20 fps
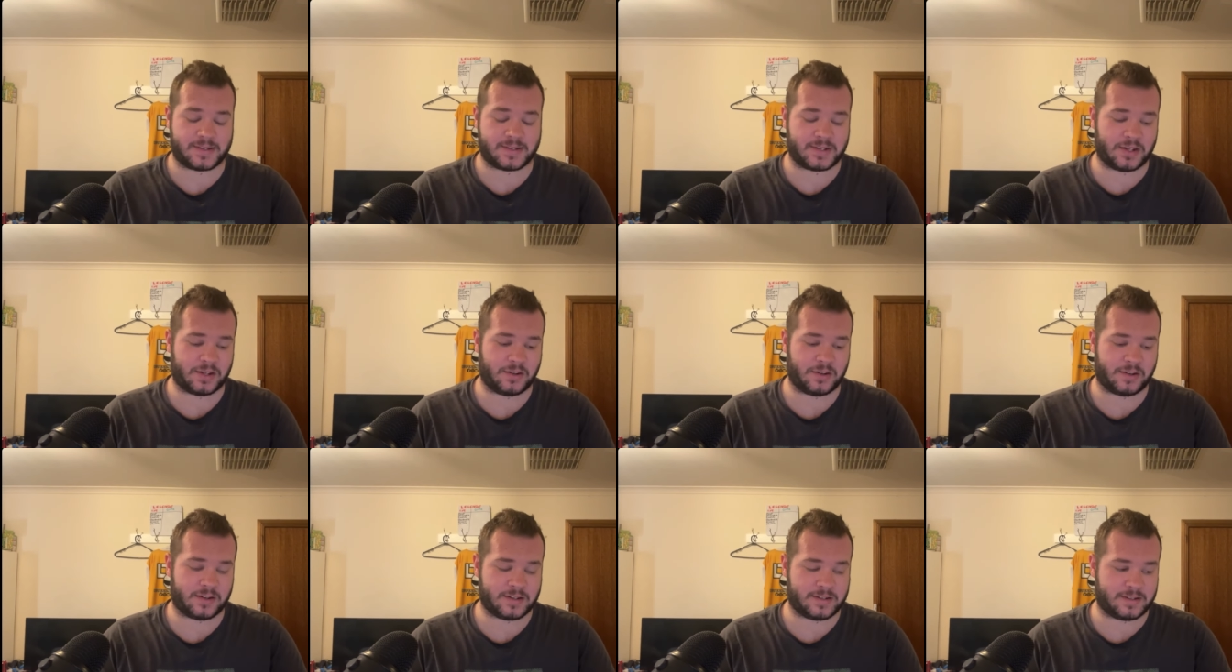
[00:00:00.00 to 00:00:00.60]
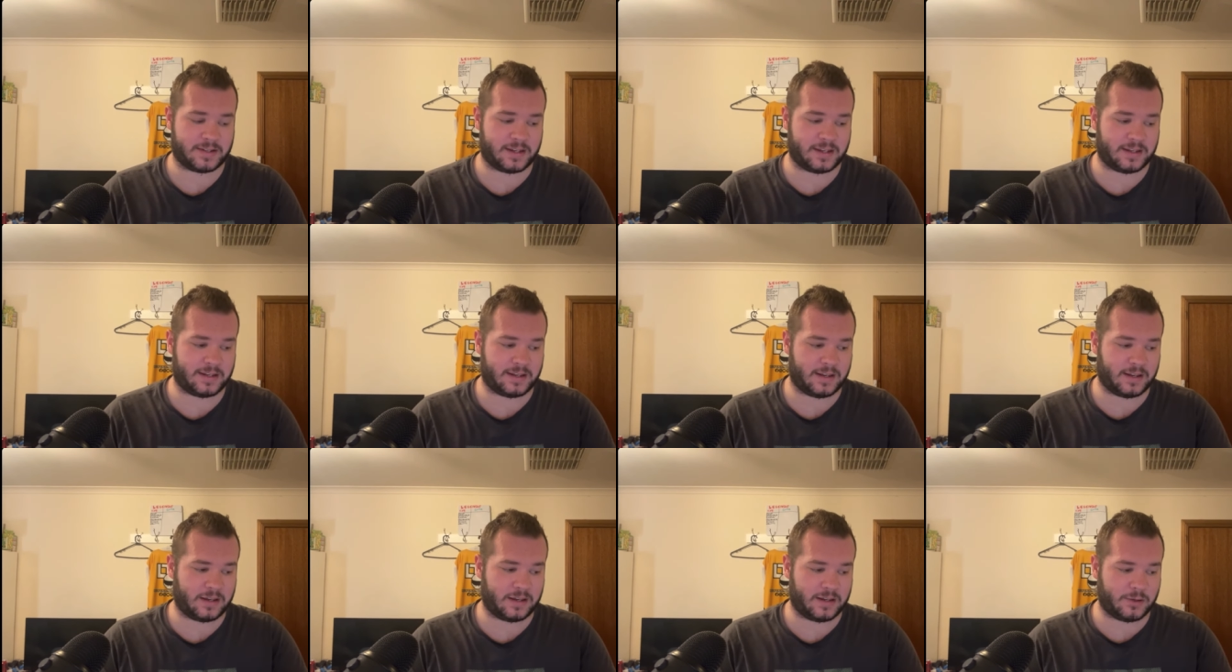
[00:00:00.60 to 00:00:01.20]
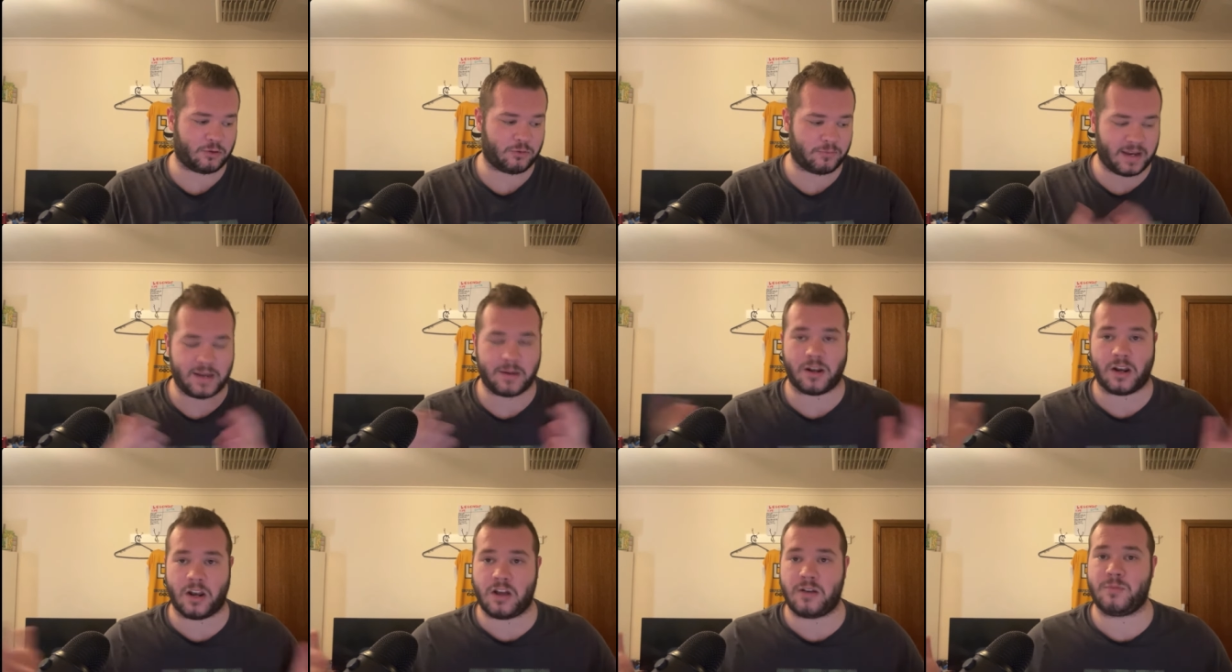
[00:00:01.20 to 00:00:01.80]
So, because it will
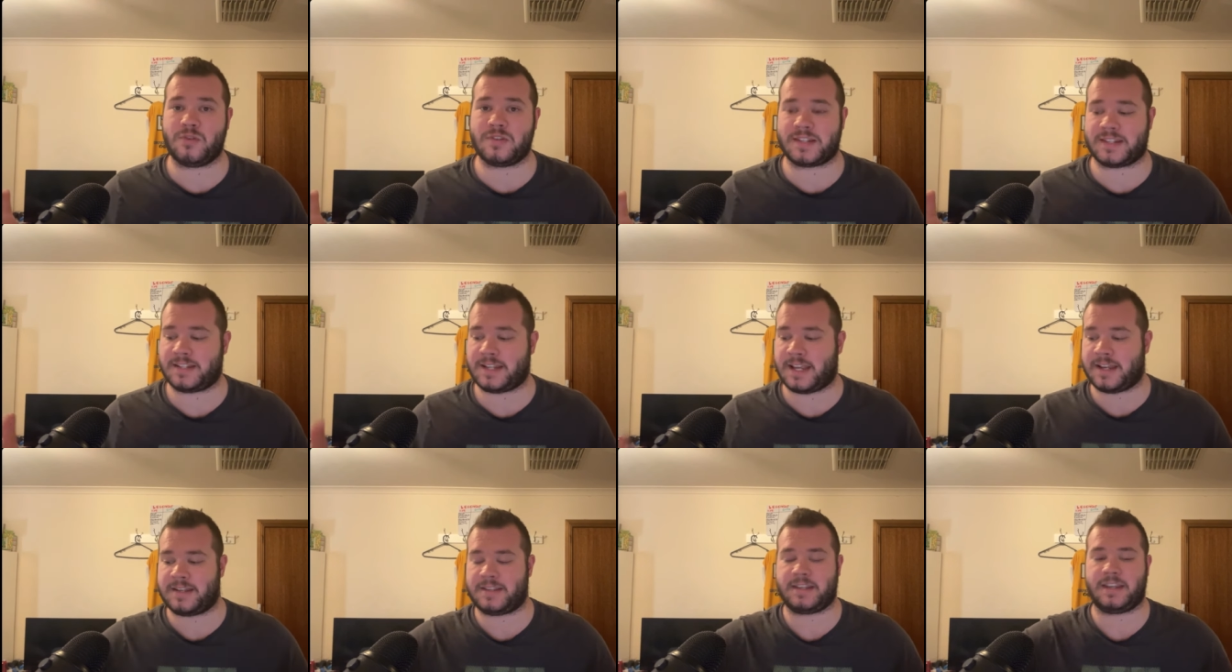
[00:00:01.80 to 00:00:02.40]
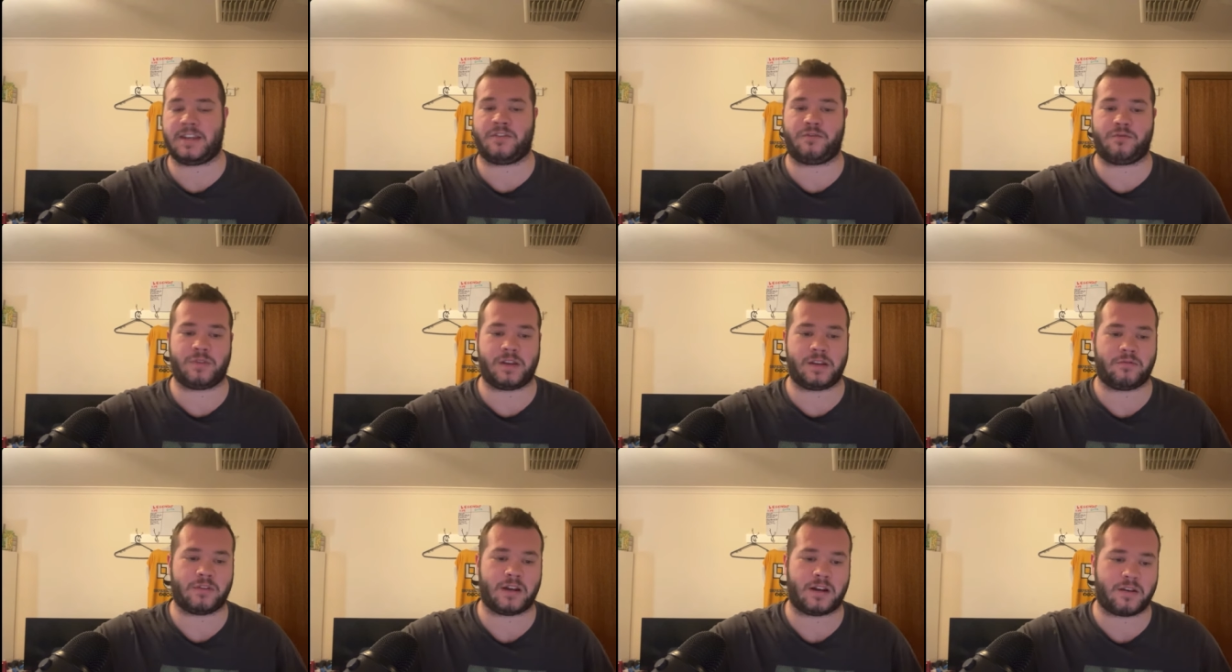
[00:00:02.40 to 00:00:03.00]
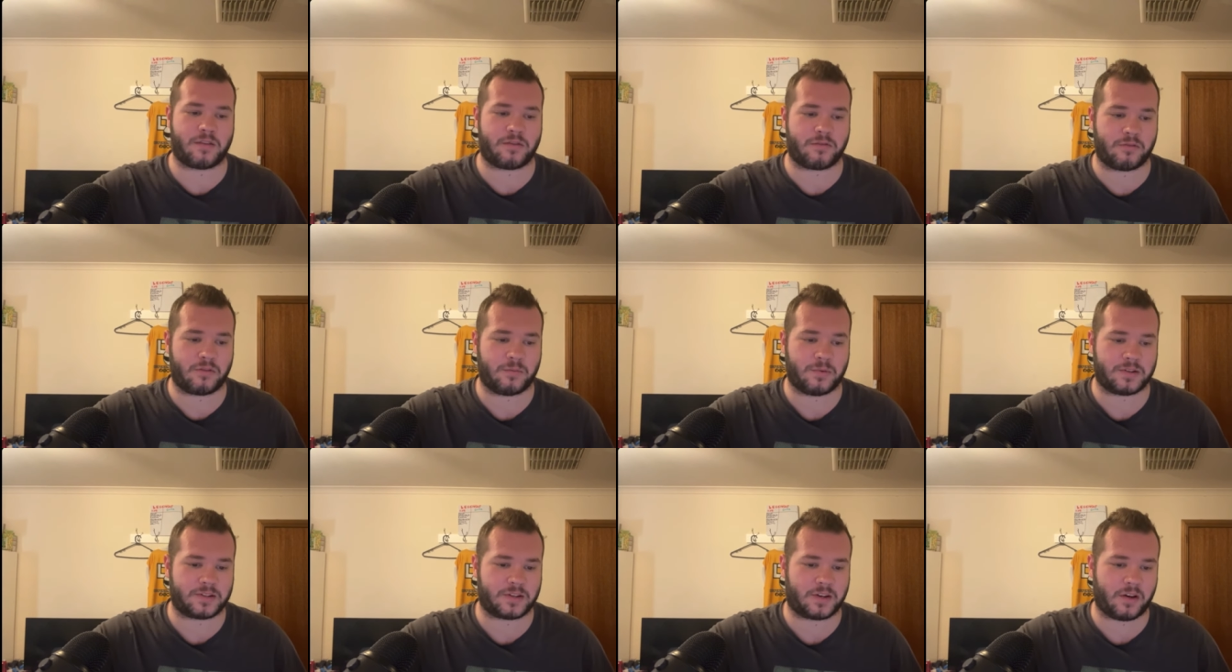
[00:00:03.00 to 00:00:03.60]
make a lot more sense if we run through
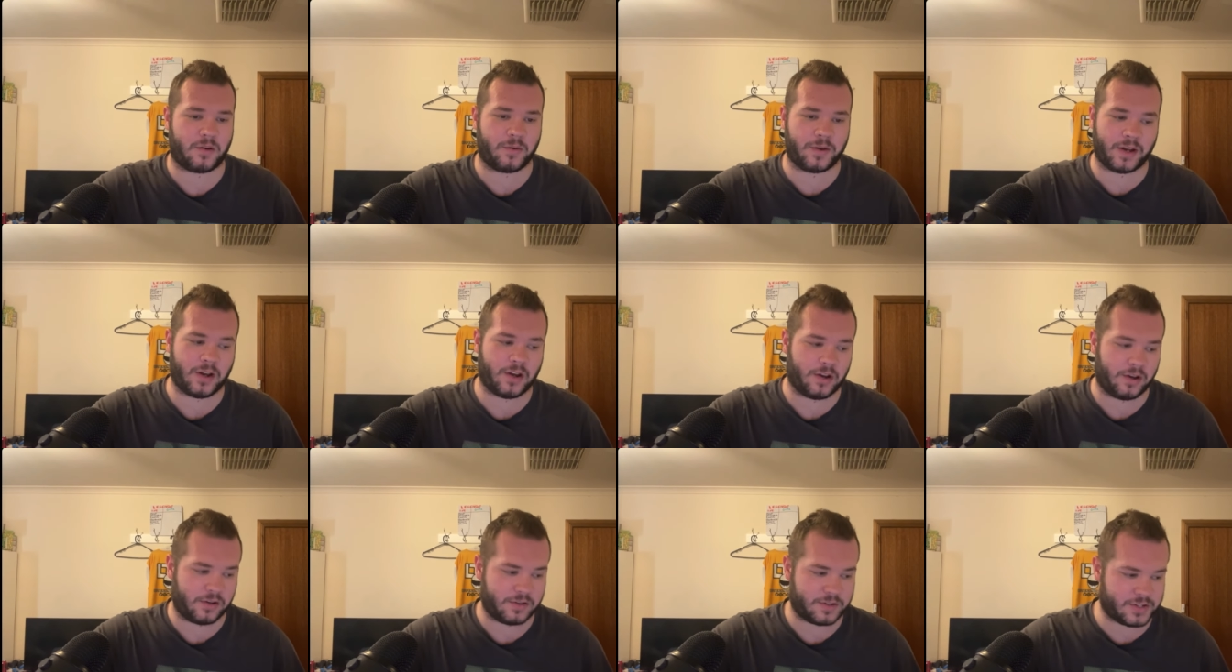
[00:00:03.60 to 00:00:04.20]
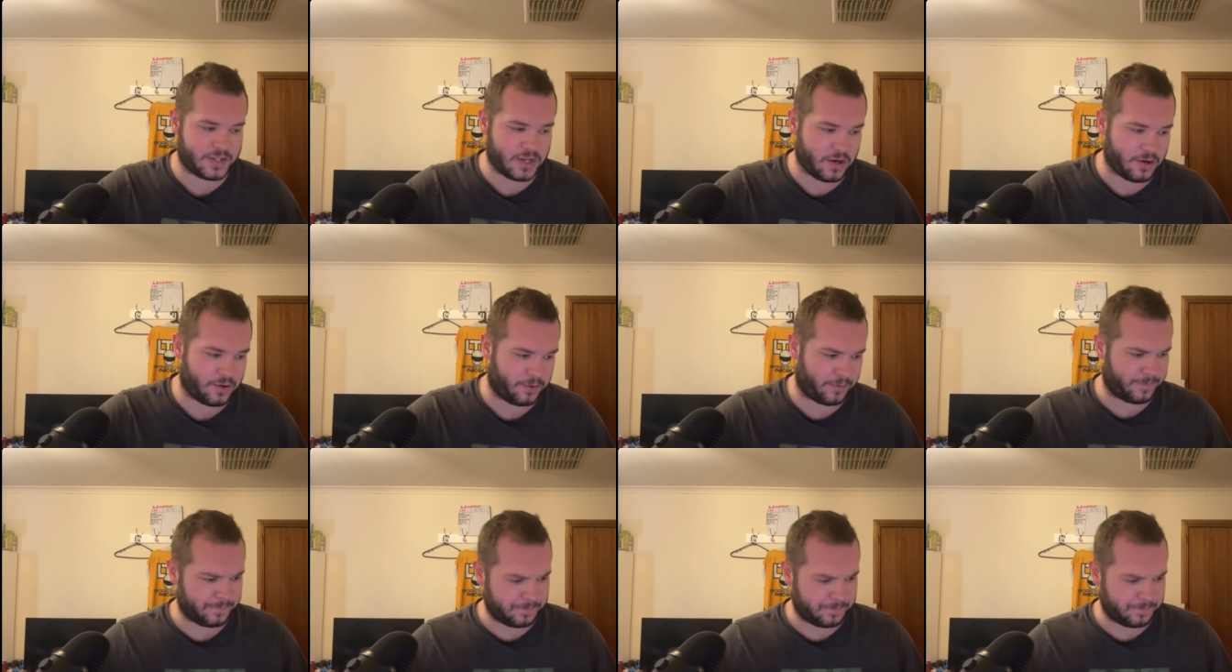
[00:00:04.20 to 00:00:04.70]
what's going on. So...